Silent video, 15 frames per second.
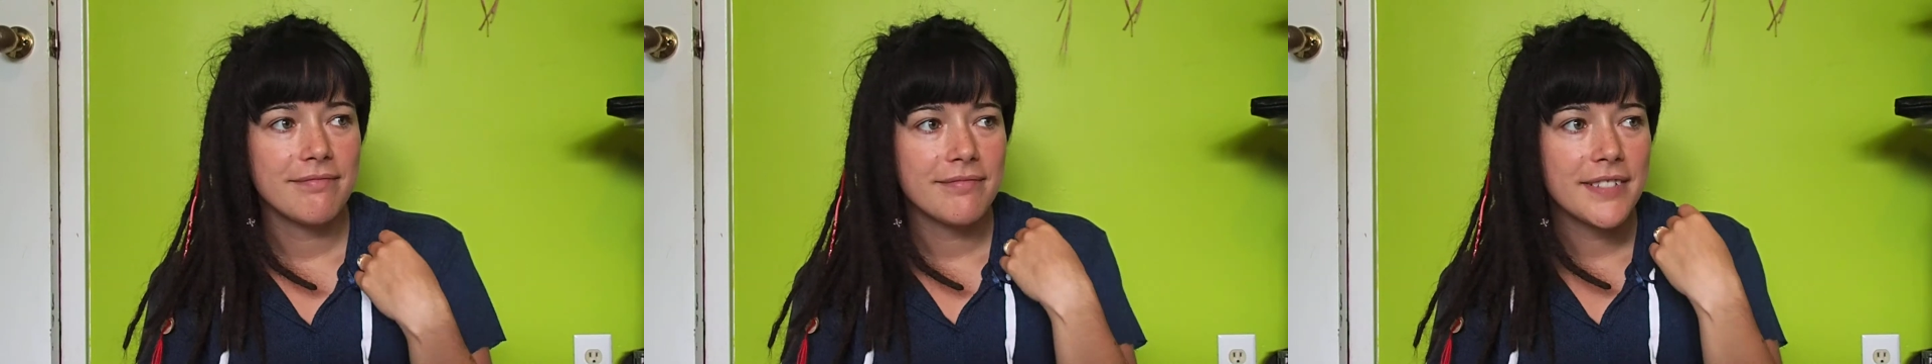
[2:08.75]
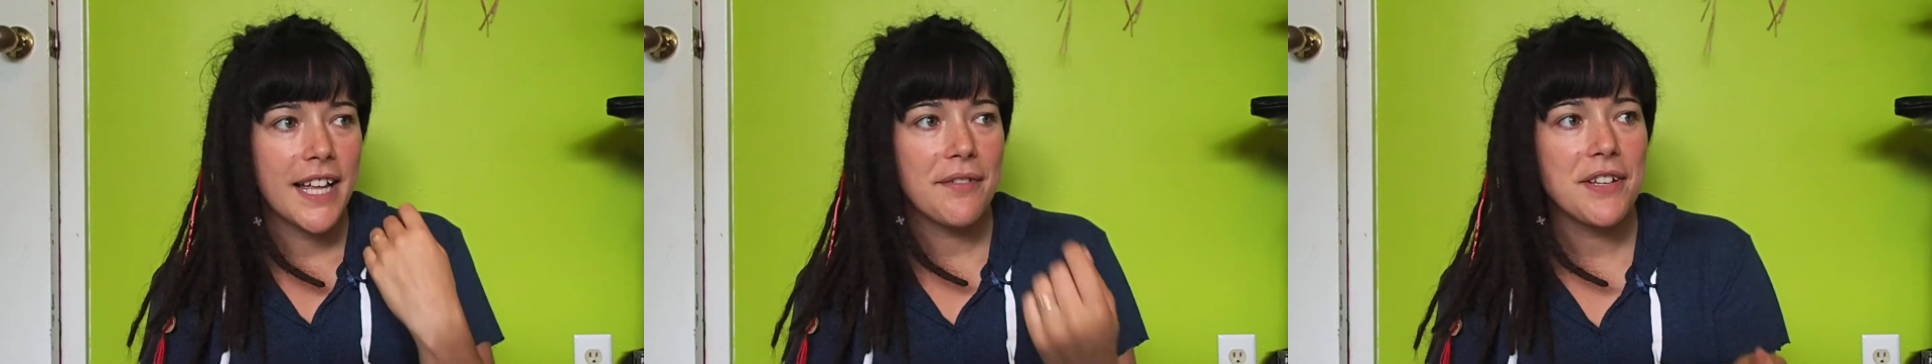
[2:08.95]

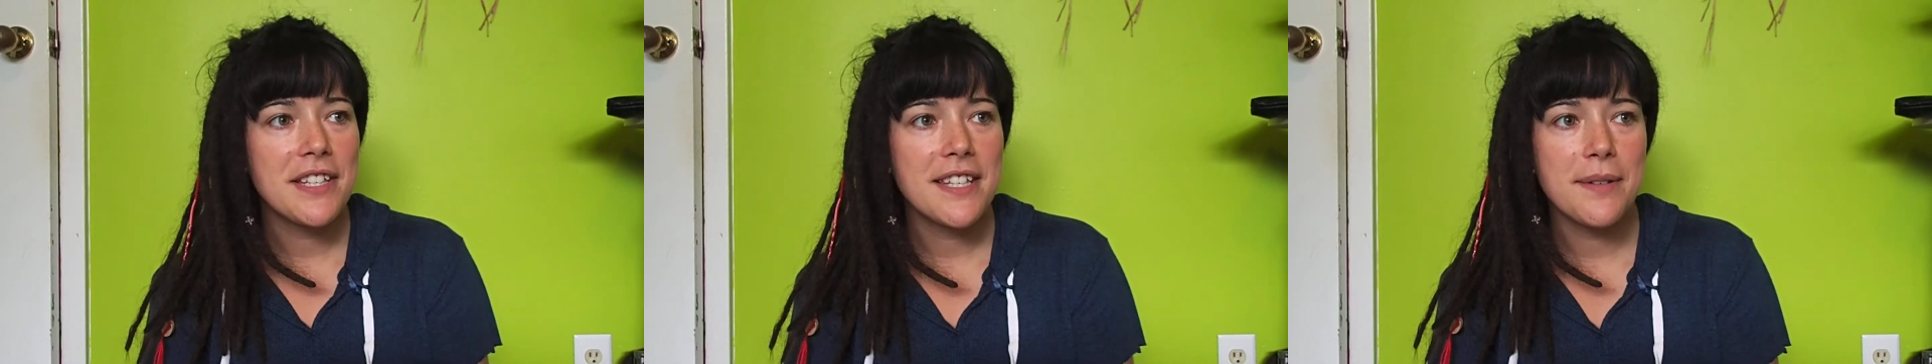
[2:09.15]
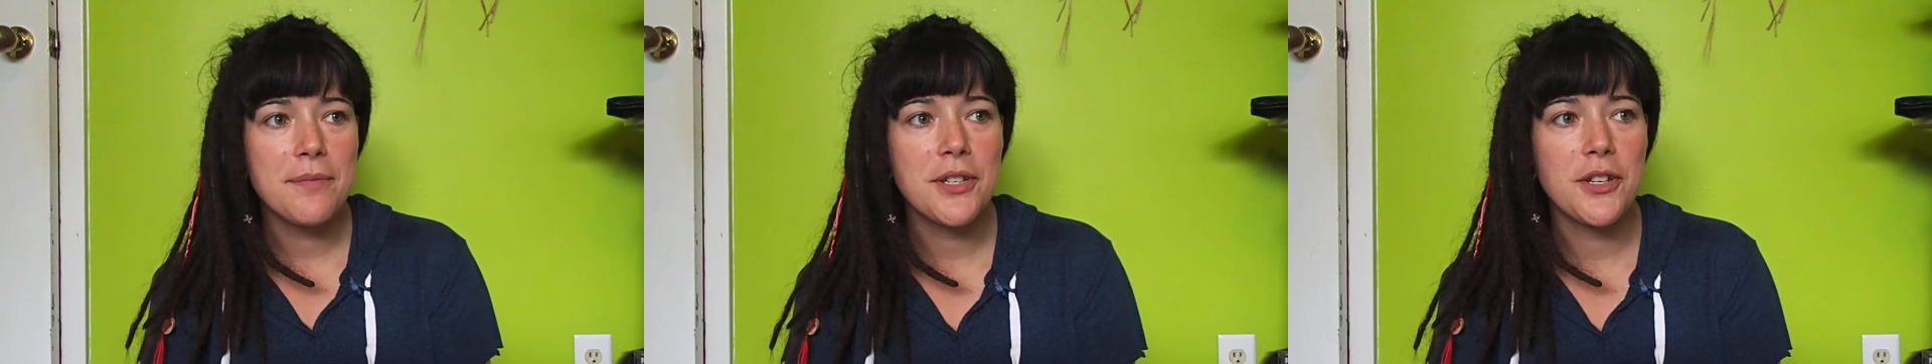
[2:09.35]
Levi
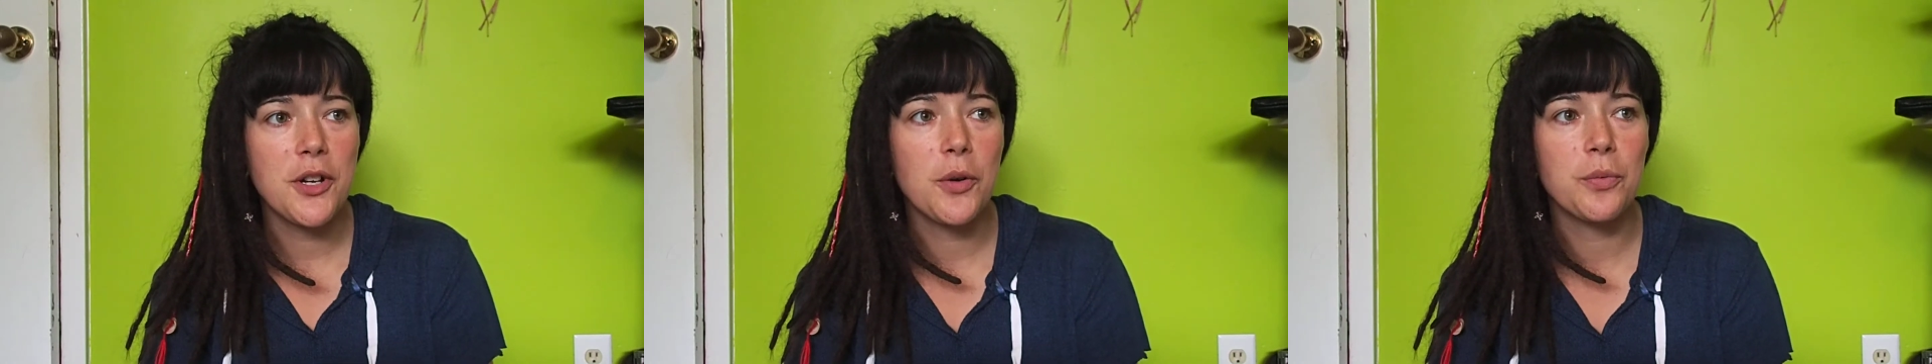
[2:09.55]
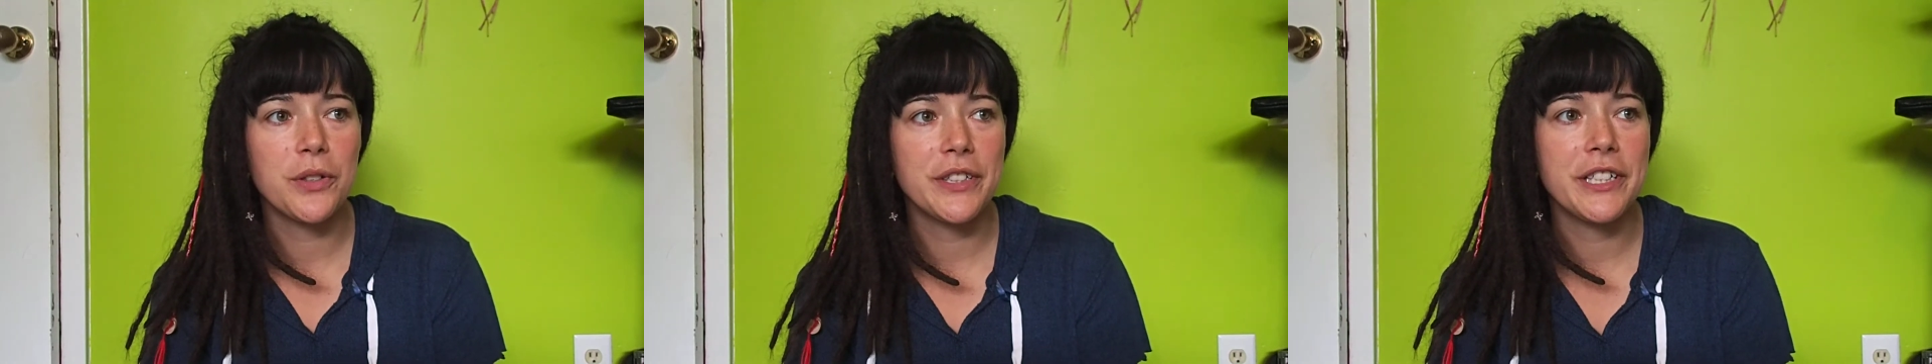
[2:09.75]
seems to
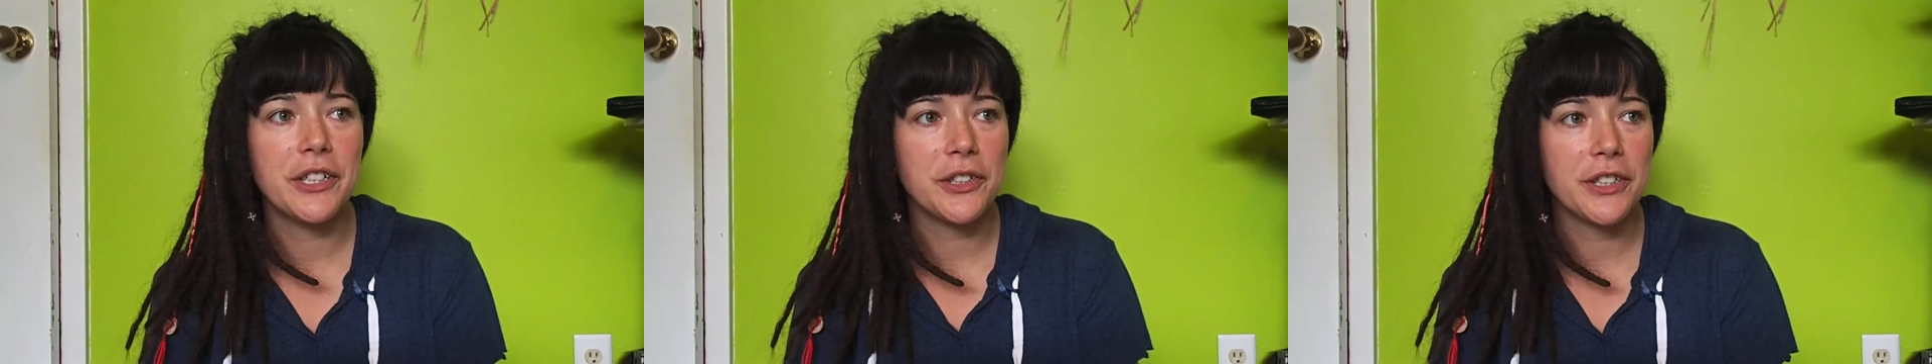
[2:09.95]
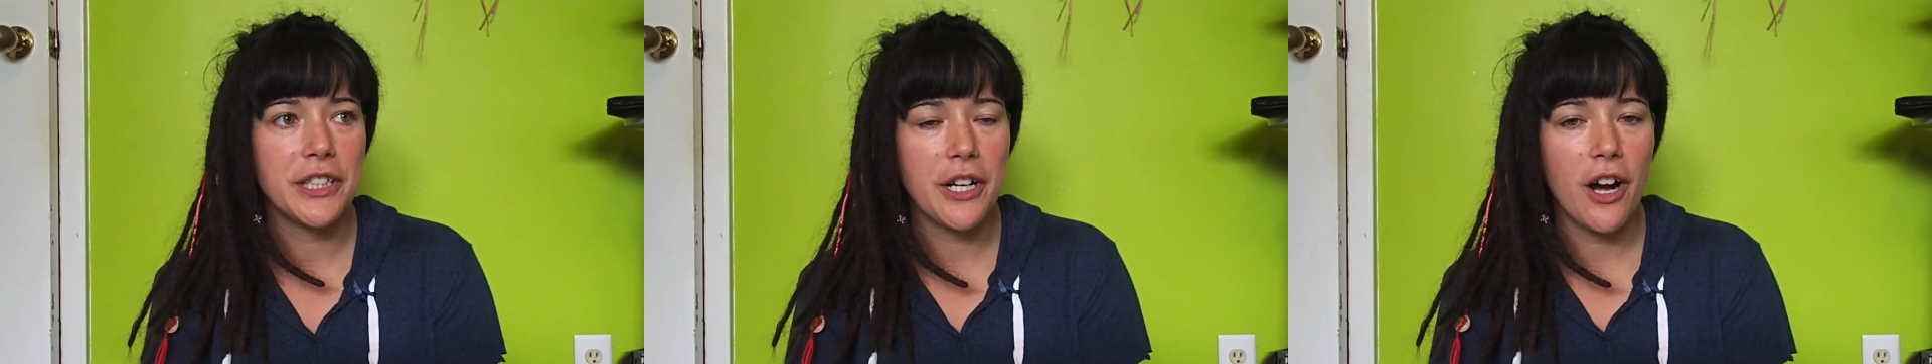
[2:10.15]
know really
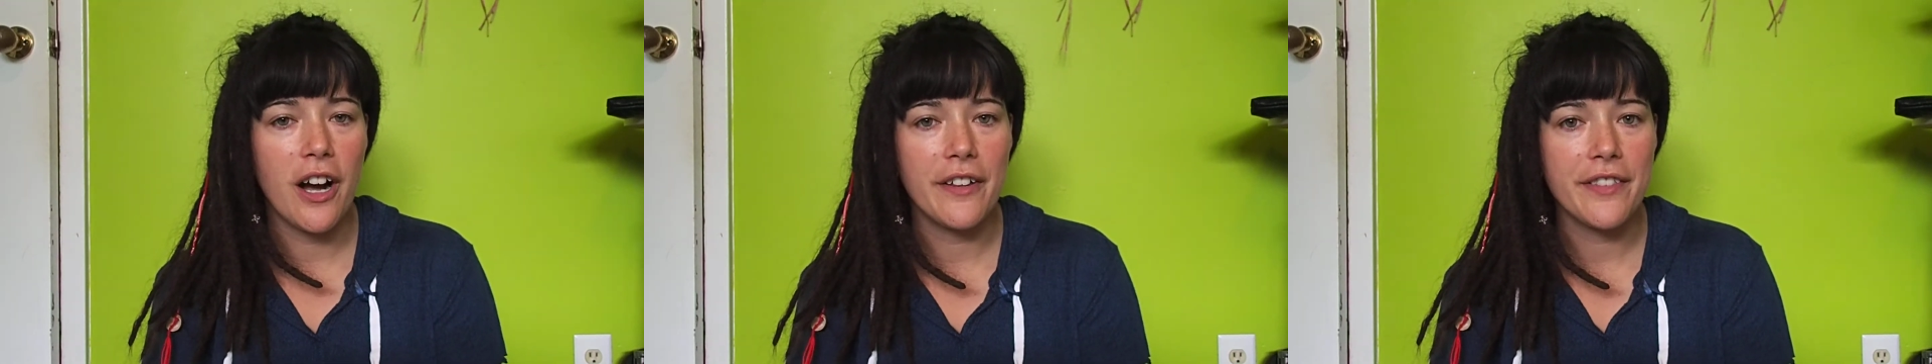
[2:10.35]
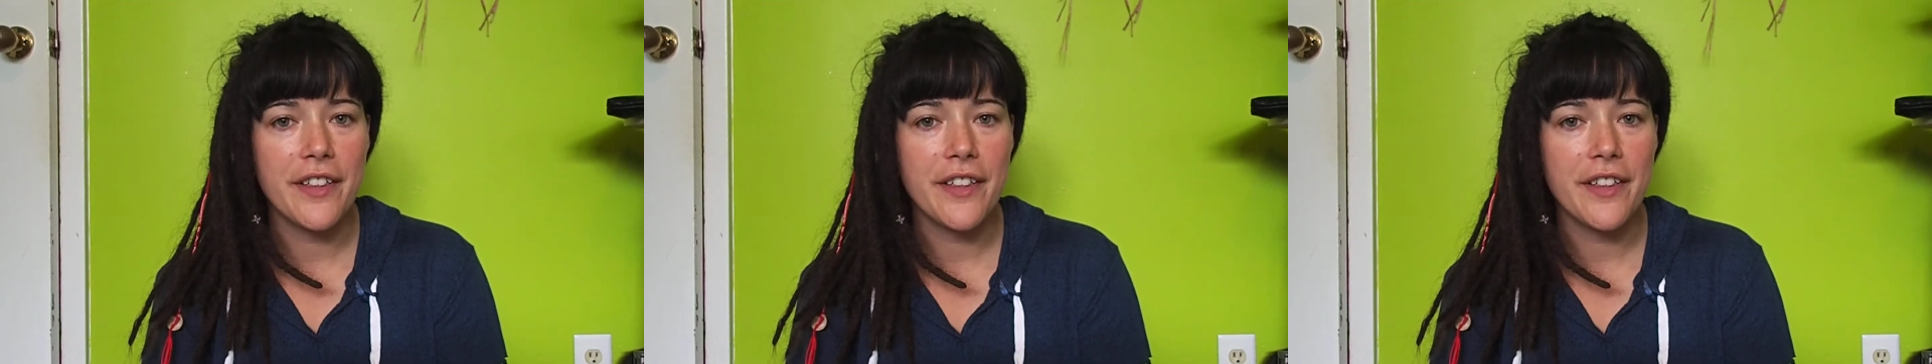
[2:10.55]
early on